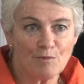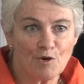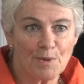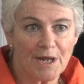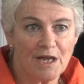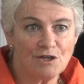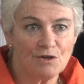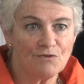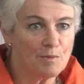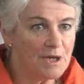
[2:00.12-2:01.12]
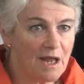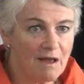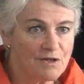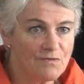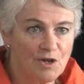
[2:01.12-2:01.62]
multiplication from a
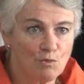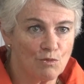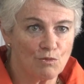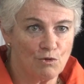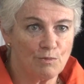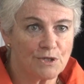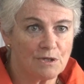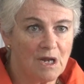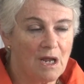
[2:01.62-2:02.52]
count of equal groups